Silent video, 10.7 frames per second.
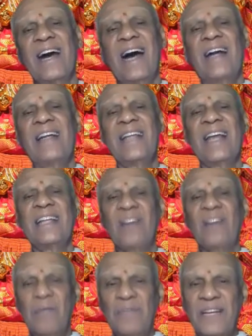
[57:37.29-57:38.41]
And there is
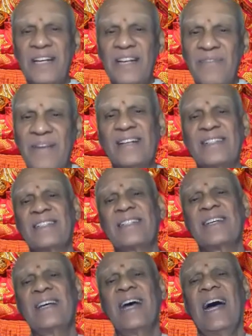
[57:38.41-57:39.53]
object difference.
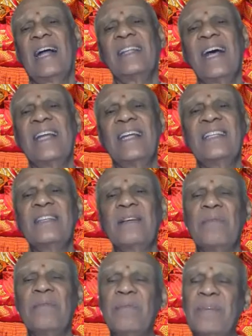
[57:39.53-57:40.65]
And it is
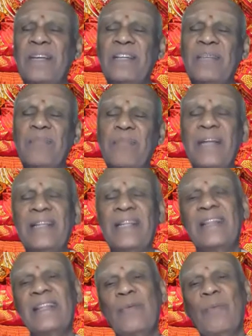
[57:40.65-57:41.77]
Beda
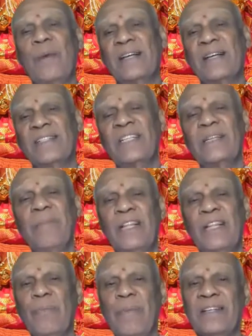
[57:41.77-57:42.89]
upasana. It's a Beda
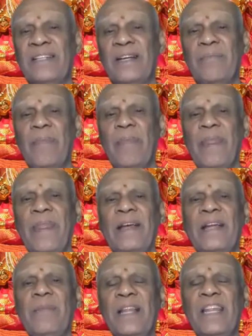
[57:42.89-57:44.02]
upasana.
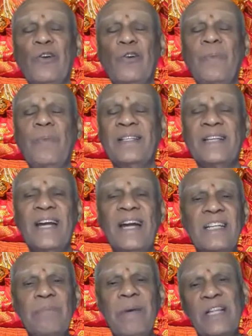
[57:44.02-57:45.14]
In pratika upasana, it
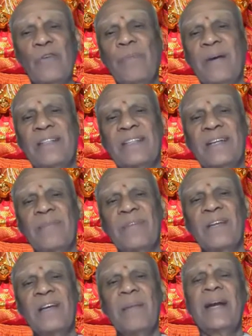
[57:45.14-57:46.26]
is Beda upasana.
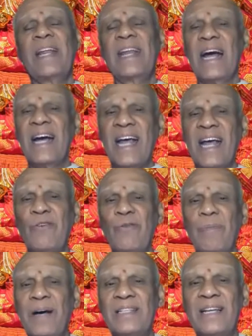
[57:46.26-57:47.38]
But in ahangraha
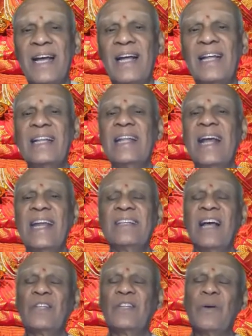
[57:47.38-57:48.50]
upasana, there is
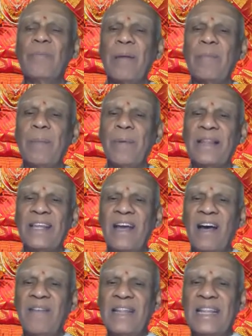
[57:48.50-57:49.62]
also Brahma pratika
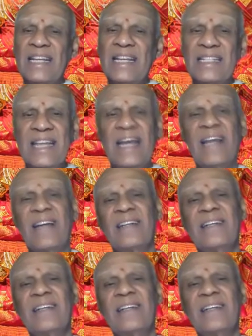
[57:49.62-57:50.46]
avriti is there.